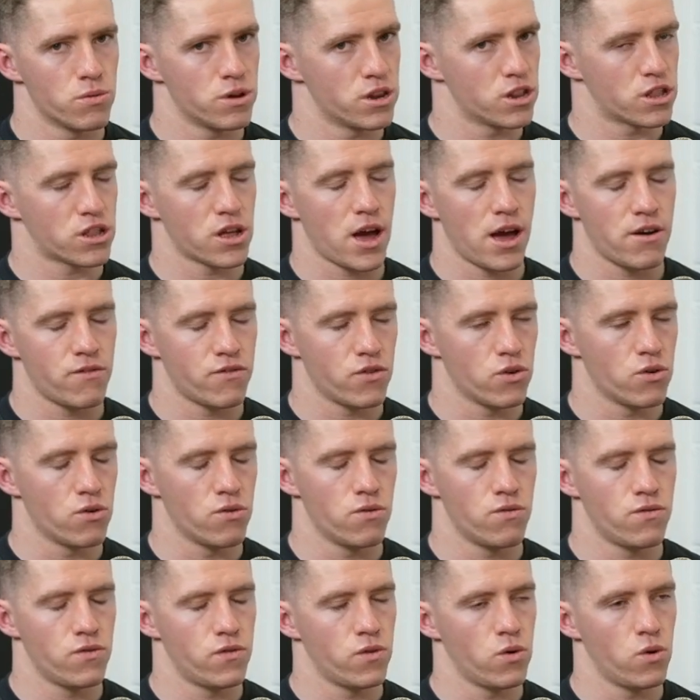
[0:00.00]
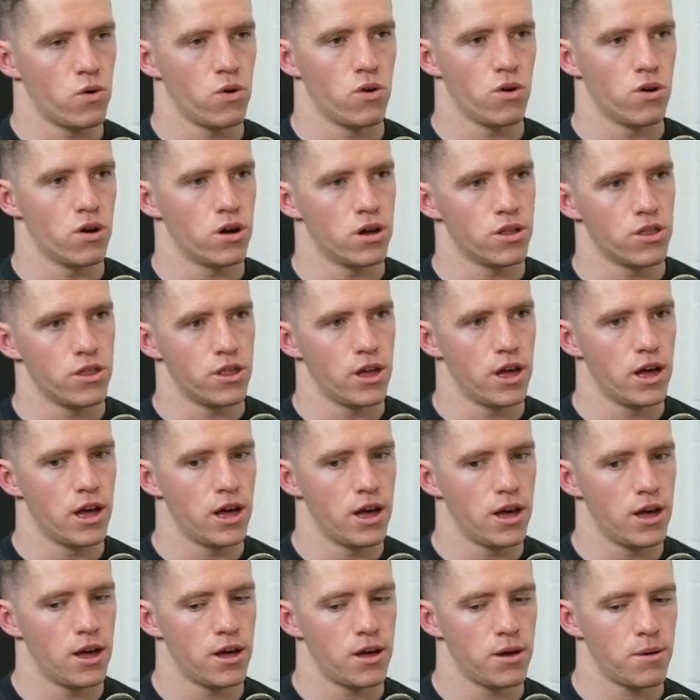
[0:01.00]
insightful for
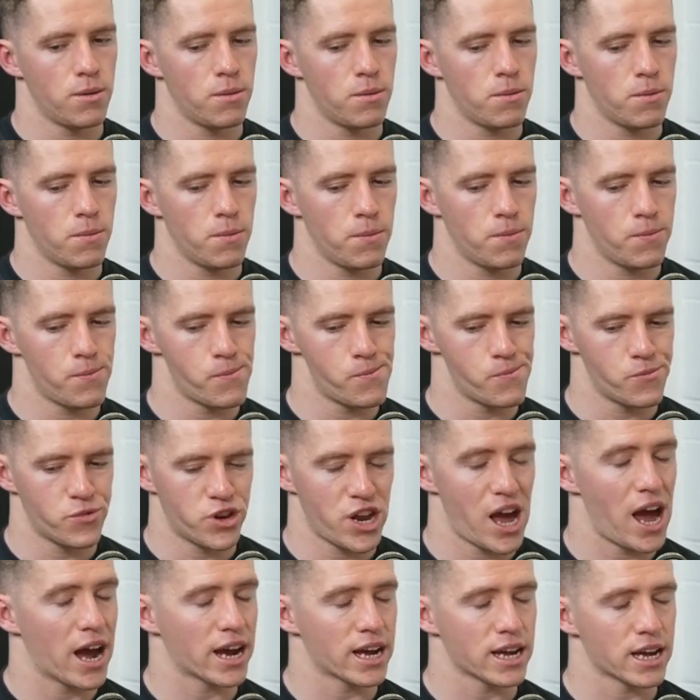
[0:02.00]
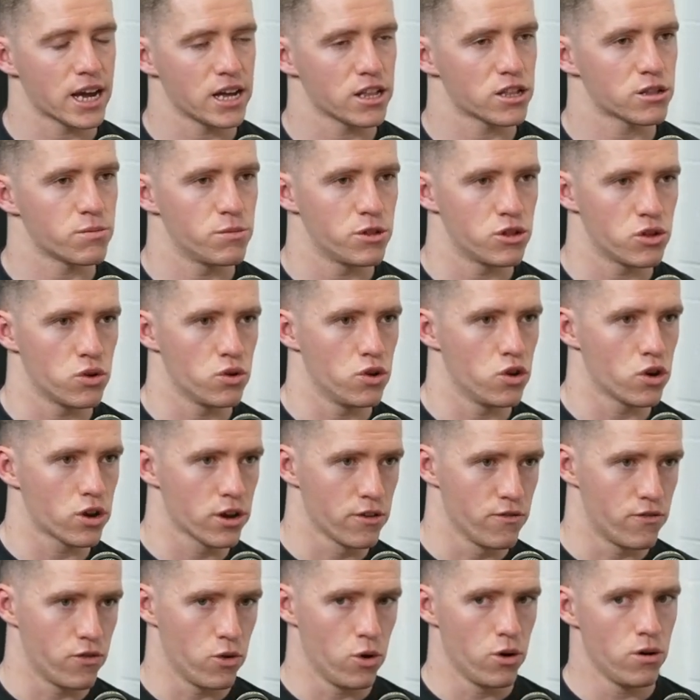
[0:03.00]
the target customers you're
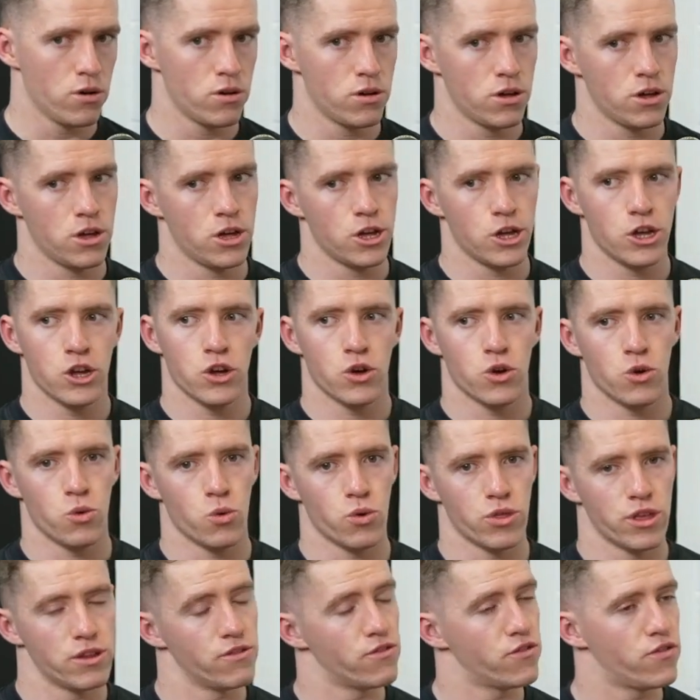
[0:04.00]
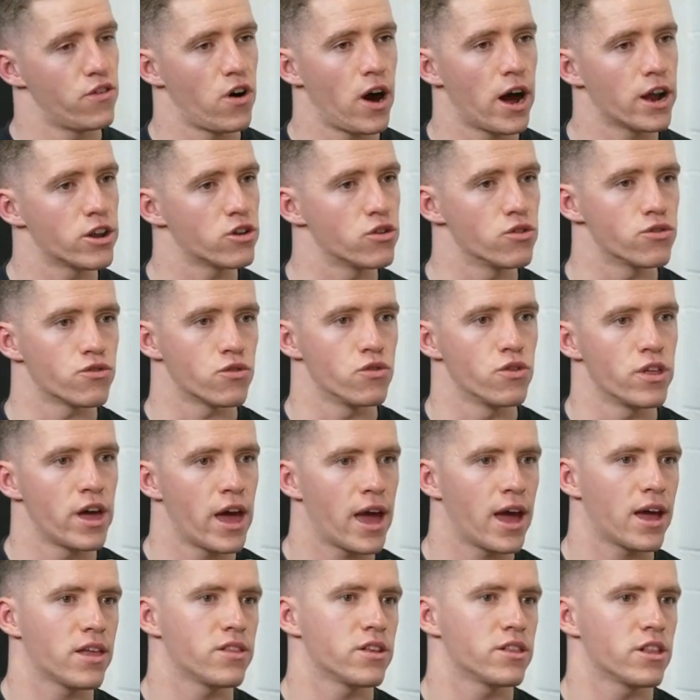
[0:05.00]
looking for, who will then find you through
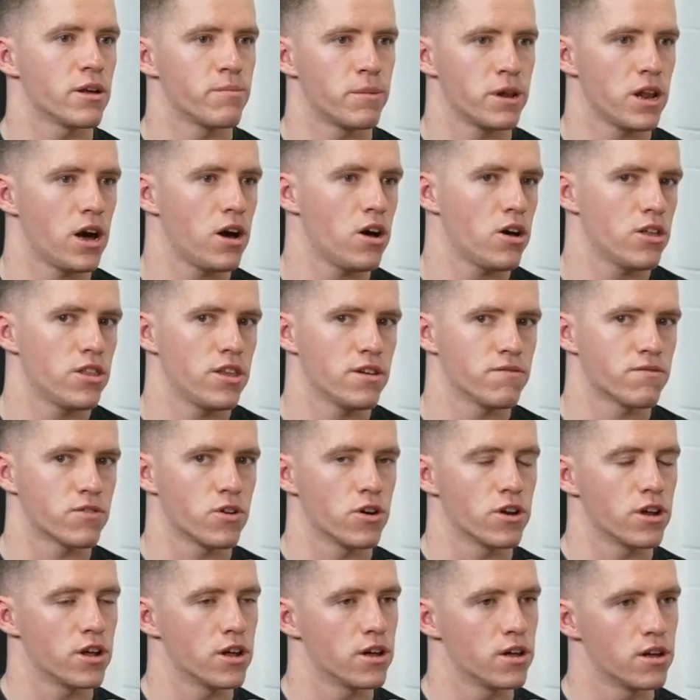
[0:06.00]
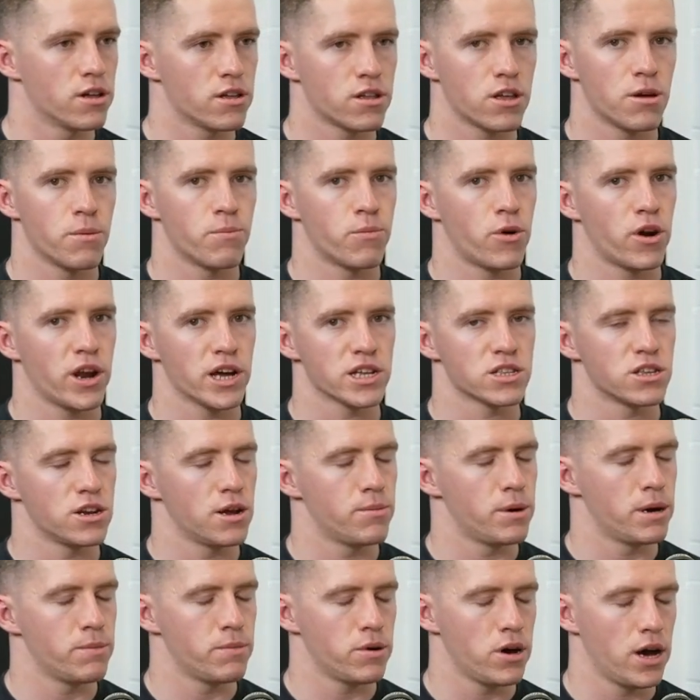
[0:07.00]
that, and then they'll be like, oh, they've got a, a product that I
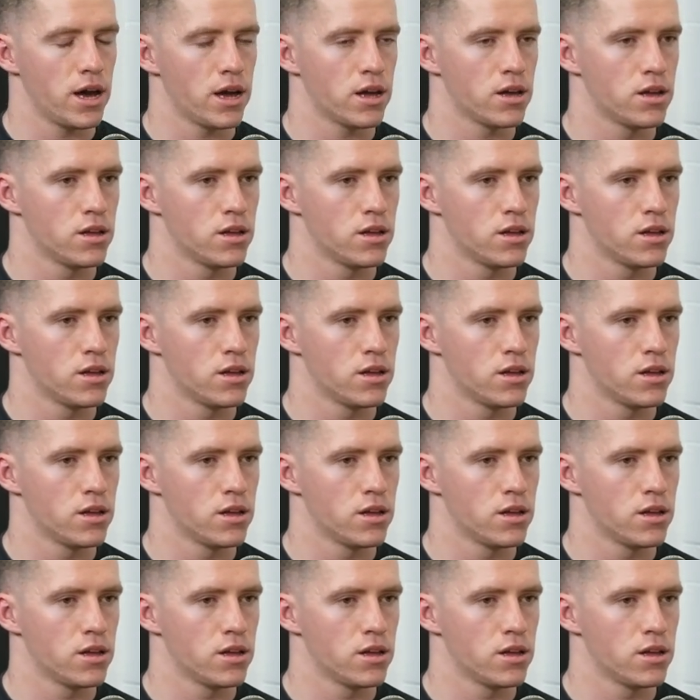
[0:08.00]
might buy.